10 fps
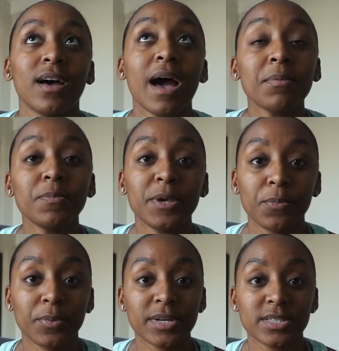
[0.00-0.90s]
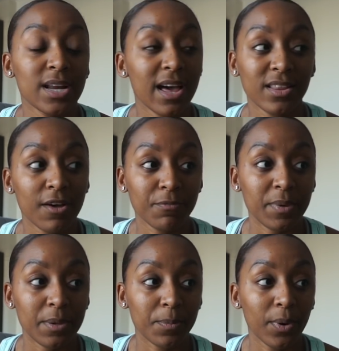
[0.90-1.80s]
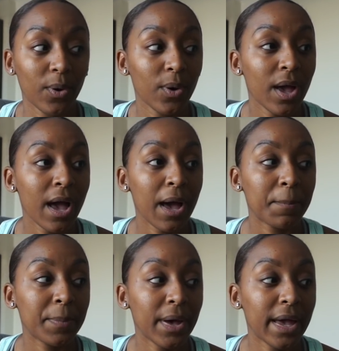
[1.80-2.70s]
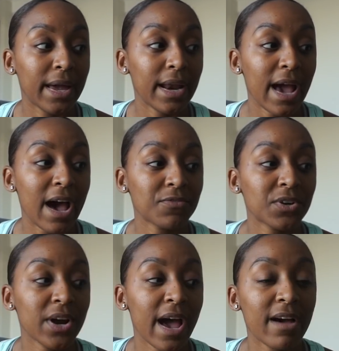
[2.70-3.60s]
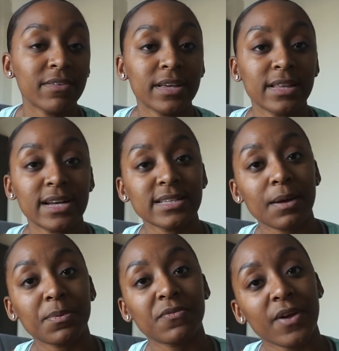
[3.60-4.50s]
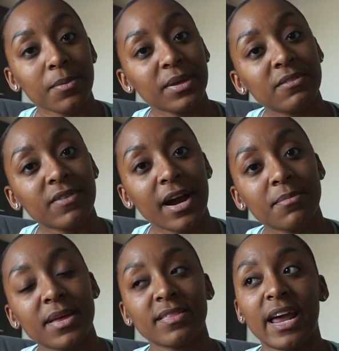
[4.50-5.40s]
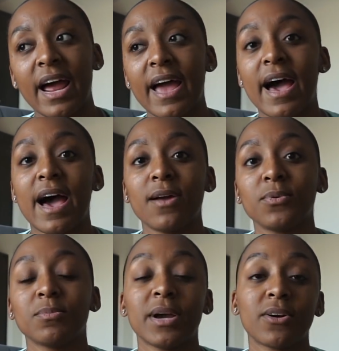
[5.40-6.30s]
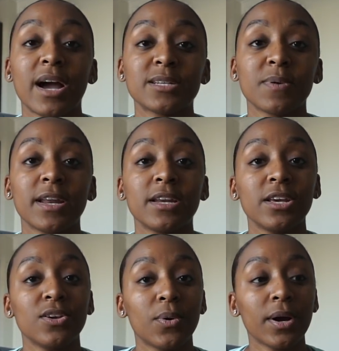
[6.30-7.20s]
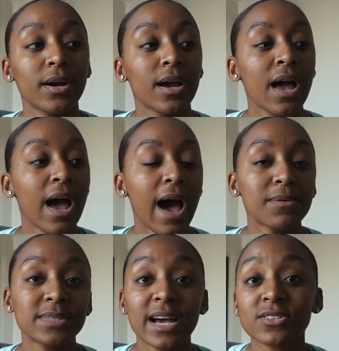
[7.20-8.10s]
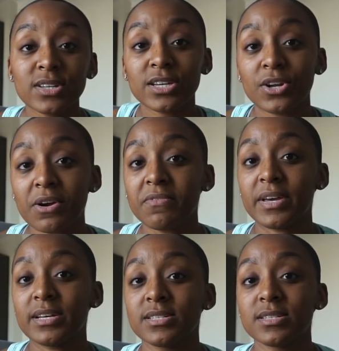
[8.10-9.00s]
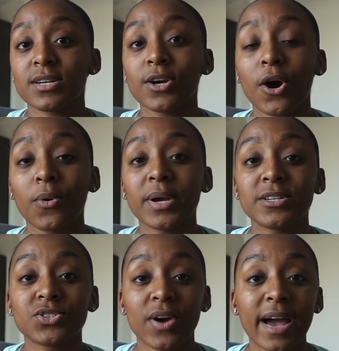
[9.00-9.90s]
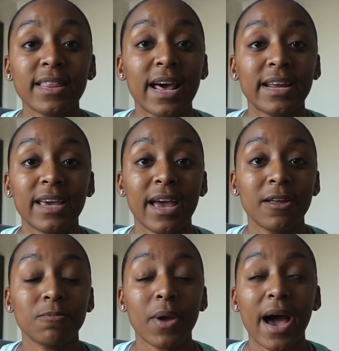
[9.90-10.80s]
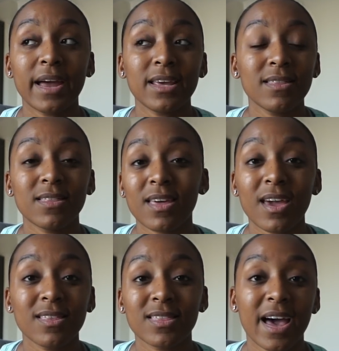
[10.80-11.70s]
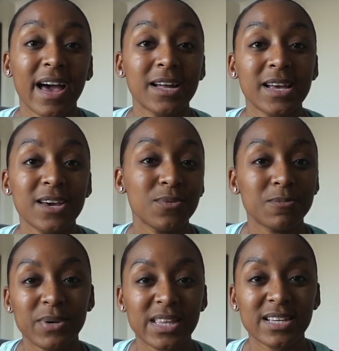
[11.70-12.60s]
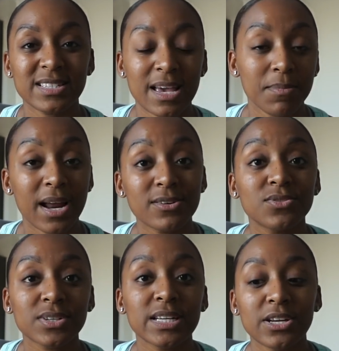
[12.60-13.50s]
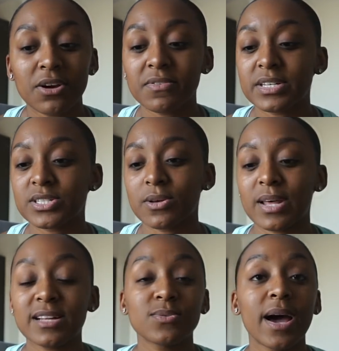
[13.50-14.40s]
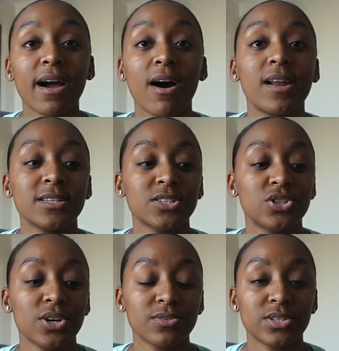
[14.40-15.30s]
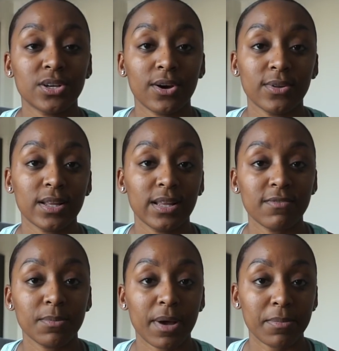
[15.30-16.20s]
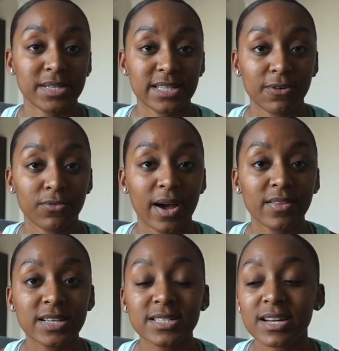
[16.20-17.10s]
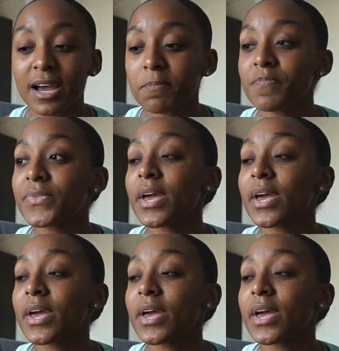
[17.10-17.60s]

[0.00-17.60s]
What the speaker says: I'm a people person. I love people. But after having that type of family environment that I had with my crash pad in New York, I was actually nervous to go and try that again. I didn't think that it would be the same, and I was really nervous. So that's why I honestly chose to go the living by myself route this time.